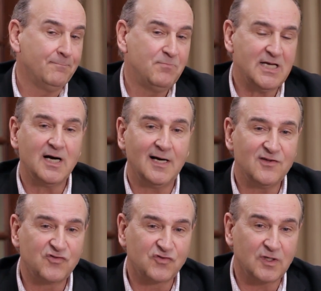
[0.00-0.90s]

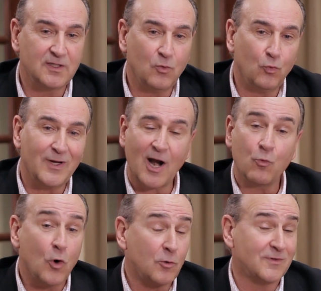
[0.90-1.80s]
because when I
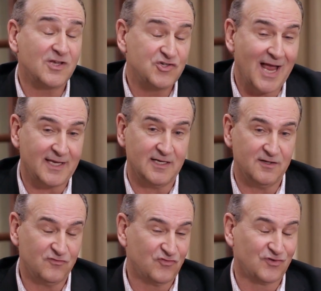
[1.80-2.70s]
work with
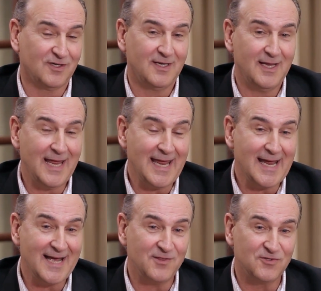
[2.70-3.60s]
executives
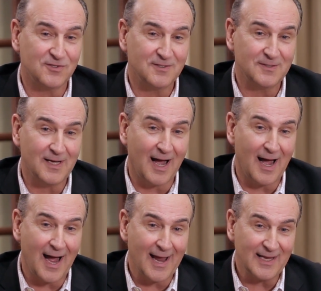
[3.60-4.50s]
and
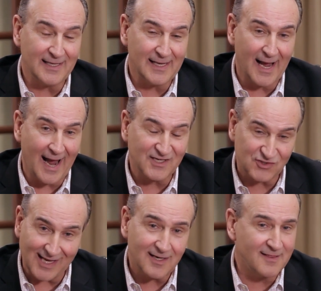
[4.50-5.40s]
I
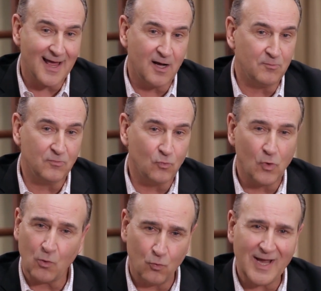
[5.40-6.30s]
say to them,
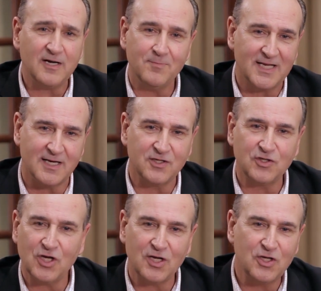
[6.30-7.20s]
wait a
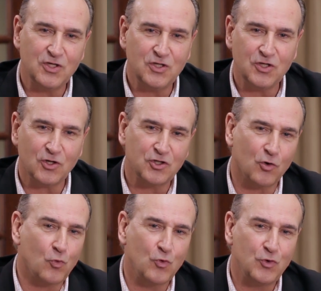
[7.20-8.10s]
minute,
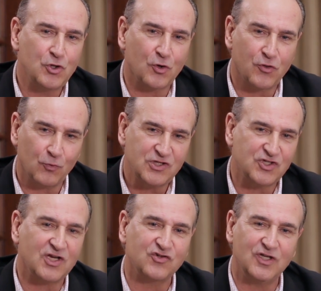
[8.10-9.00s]
your
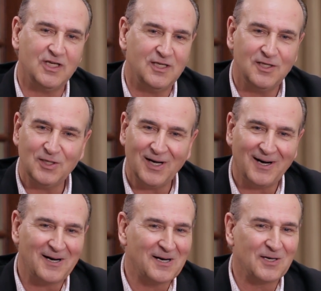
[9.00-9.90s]
360
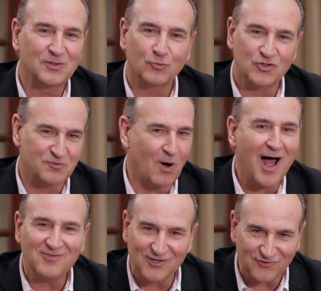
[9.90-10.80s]

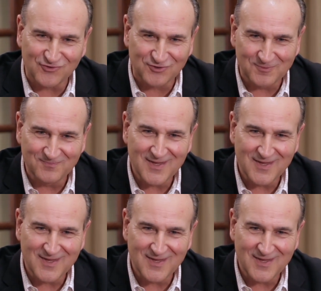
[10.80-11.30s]
respondents